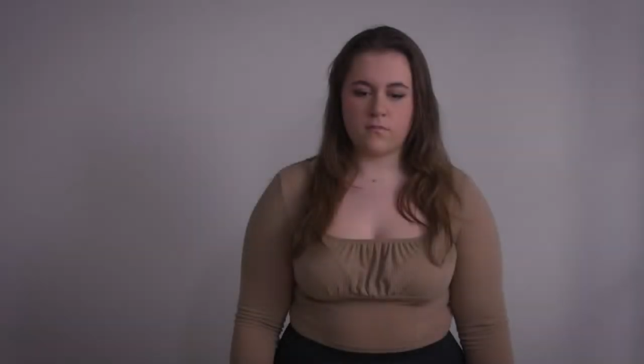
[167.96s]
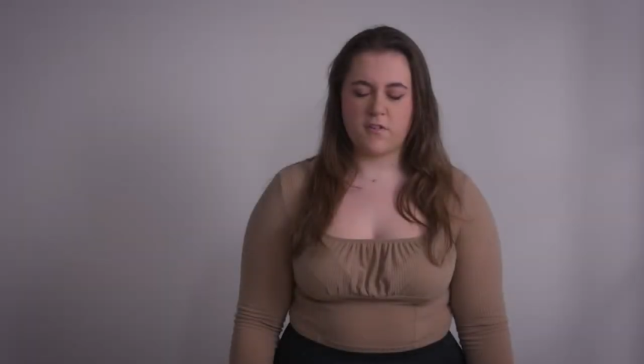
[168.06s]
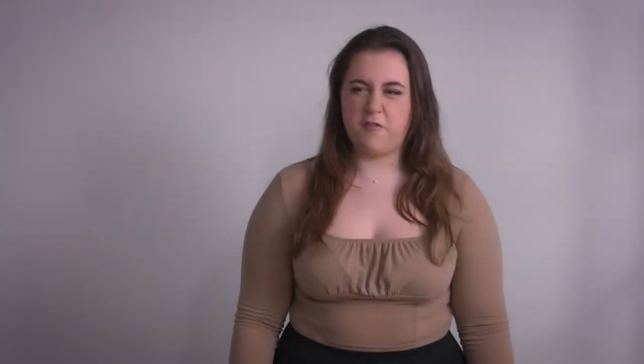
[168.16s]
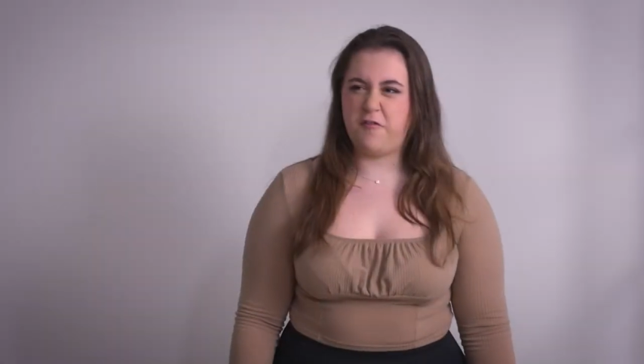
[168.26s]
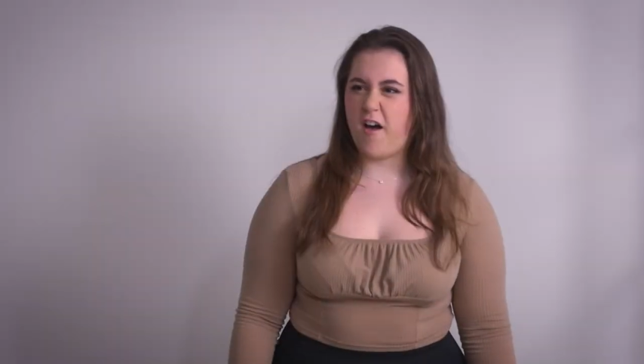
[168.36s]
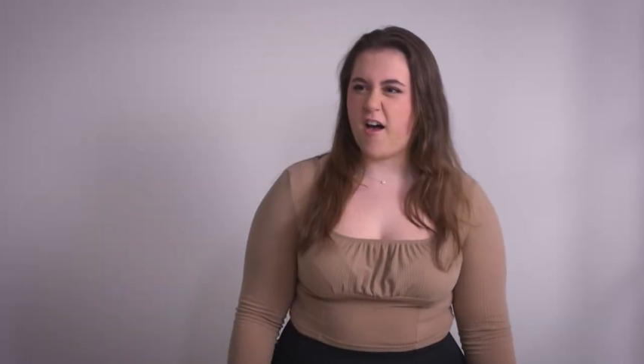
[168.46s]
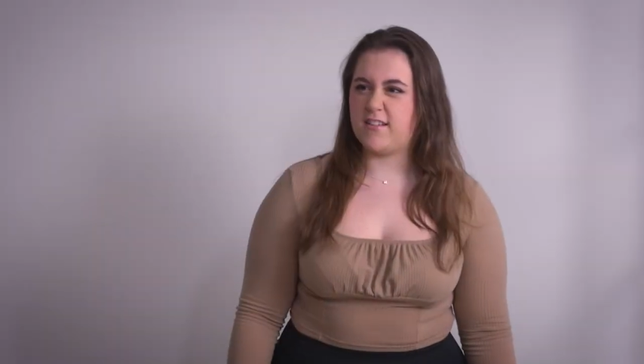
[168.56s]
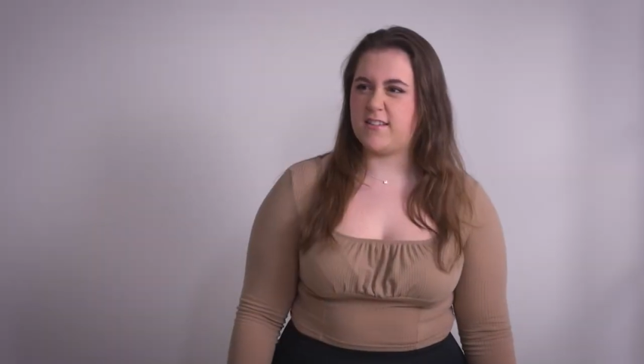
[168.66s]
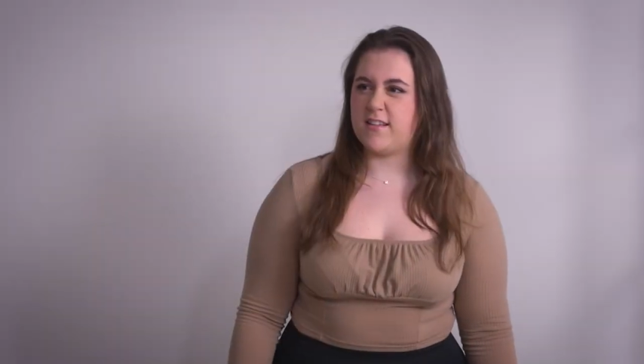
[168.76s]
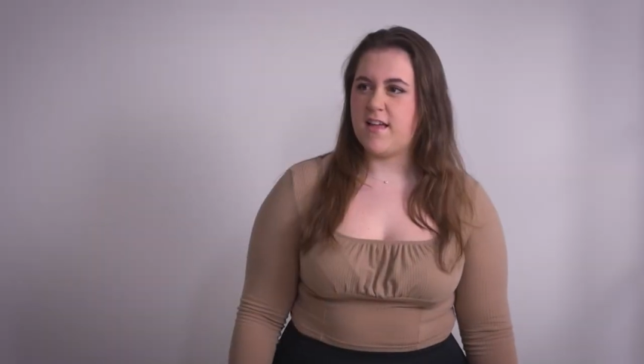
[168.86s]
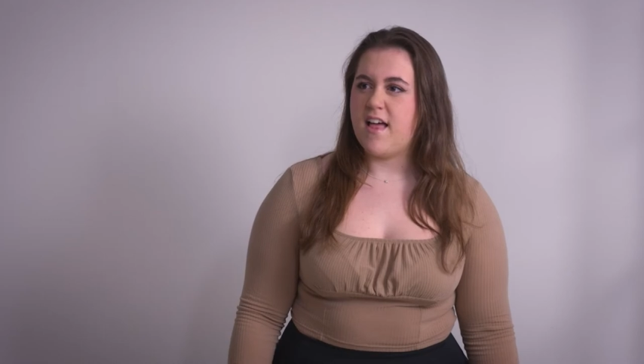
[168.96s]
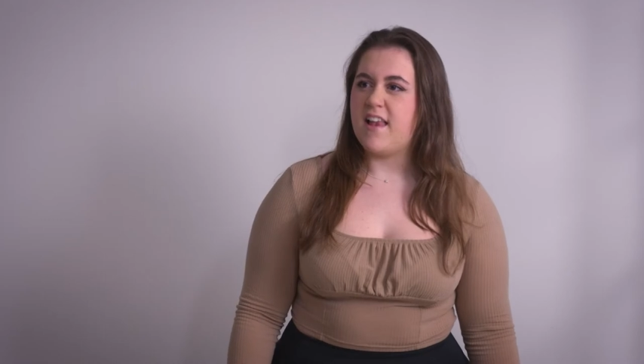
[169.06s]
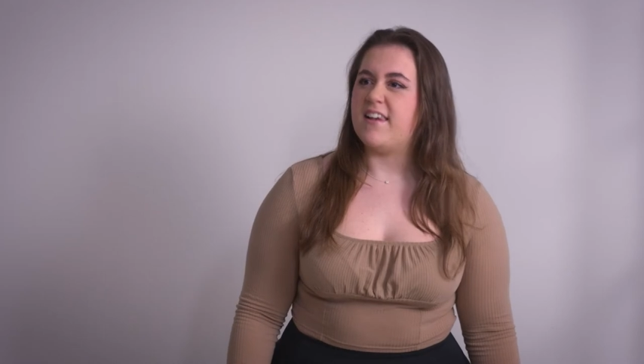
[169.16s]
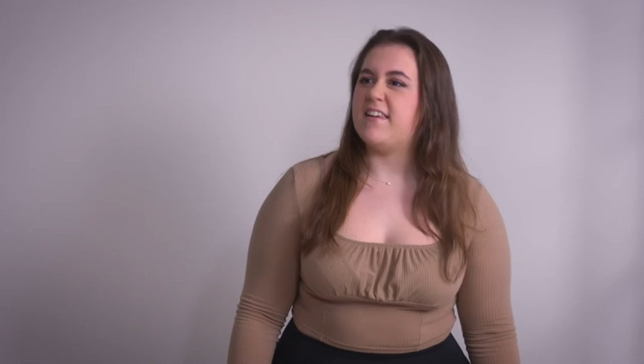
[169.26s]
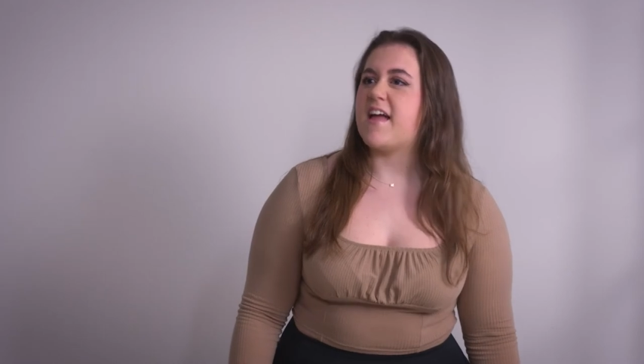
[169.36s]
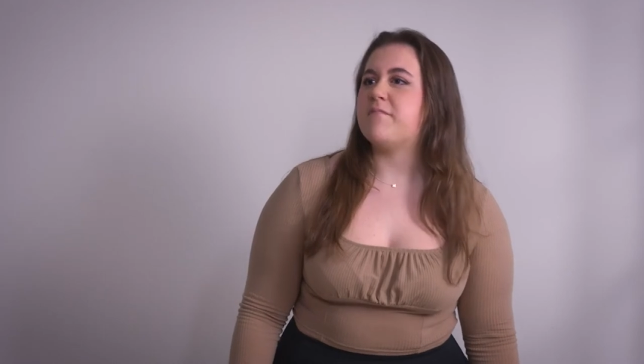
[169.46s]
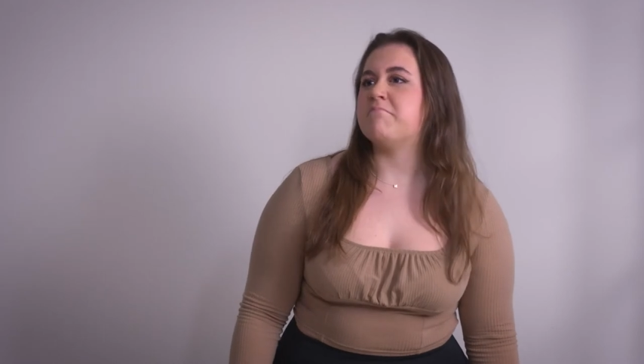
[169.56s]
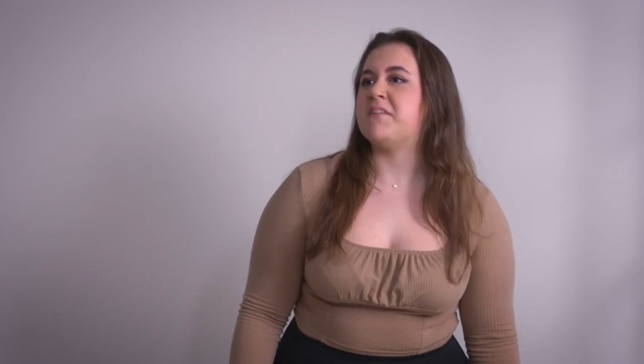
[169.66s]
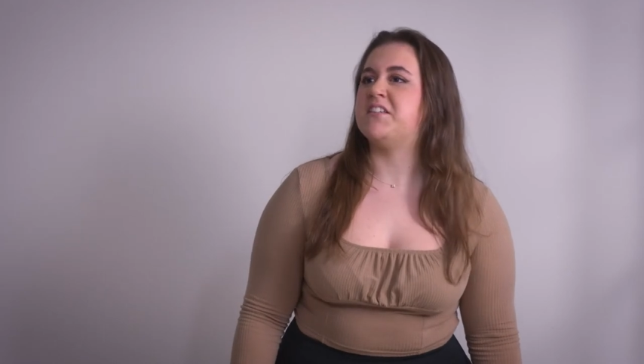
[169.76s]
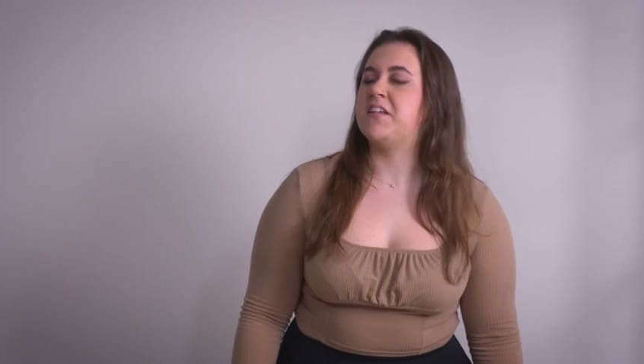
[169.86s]
First, let
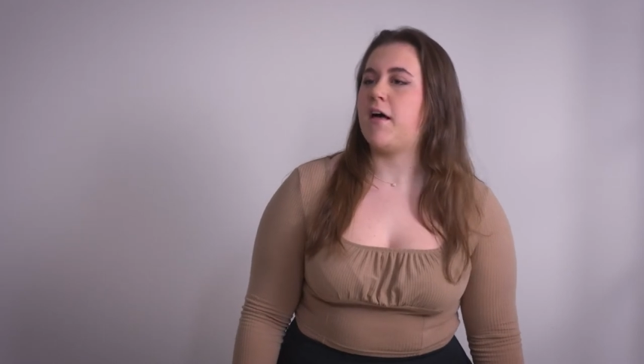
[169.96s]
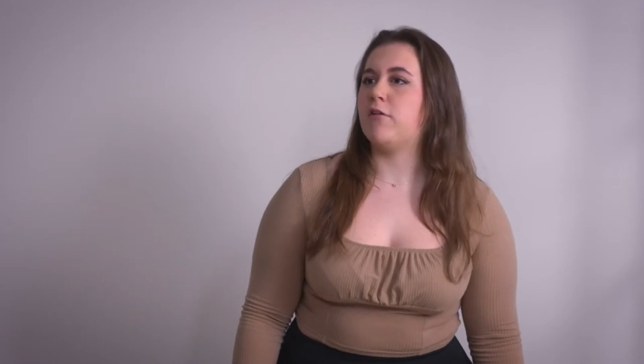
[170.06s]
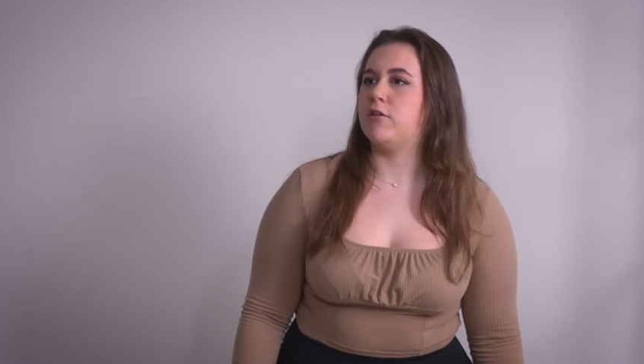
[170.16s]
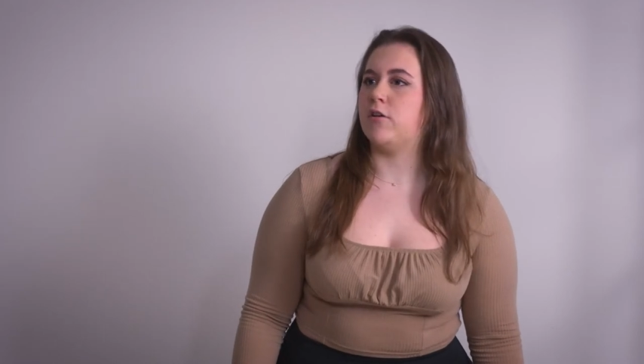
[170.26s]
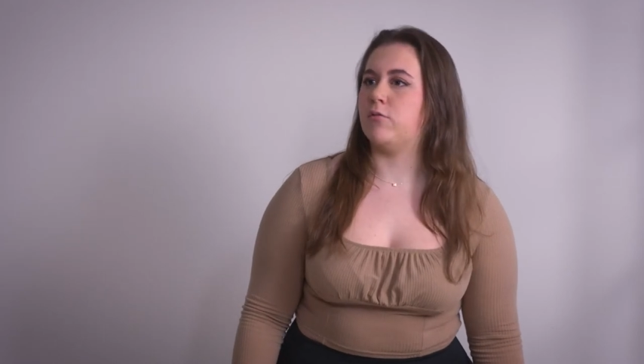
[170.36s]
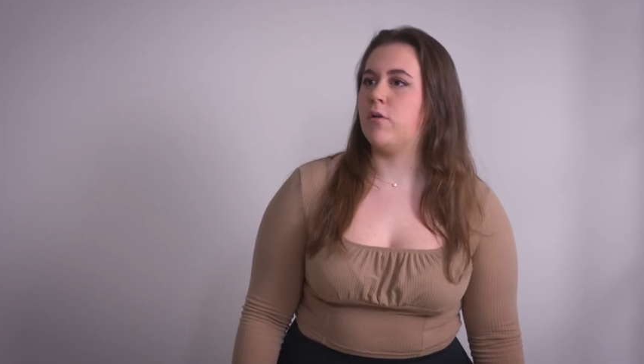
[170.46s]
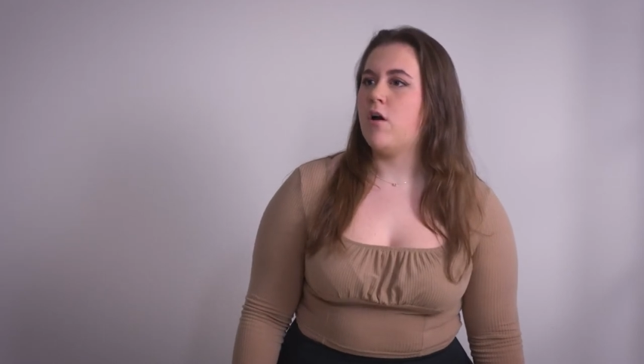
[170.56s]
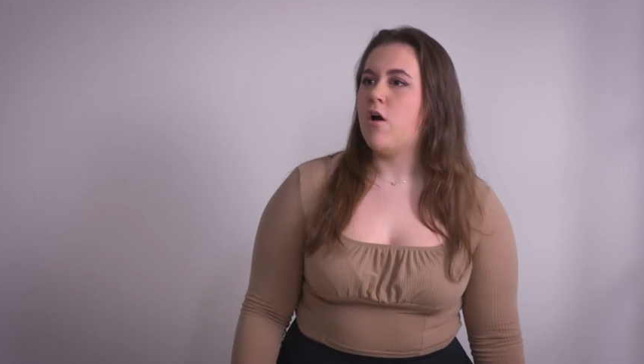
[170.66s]
me tell you